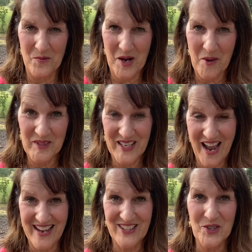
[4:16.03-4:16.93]
when I was in
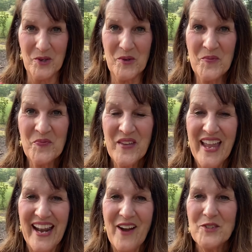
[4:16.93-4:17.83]
high school,
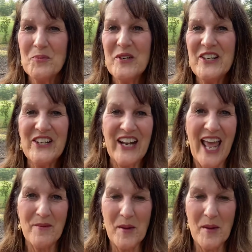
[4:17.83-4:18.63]
and I was pretty good at it.